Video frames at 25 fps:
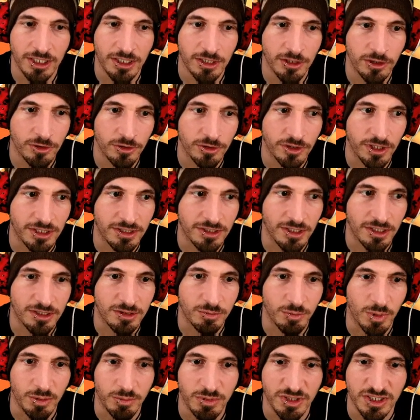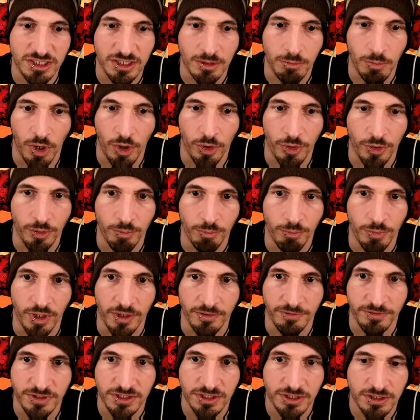heal that does maybe some other
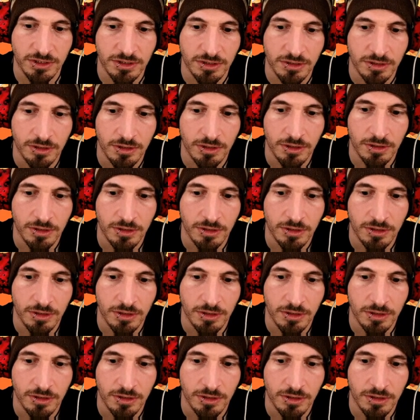buffs.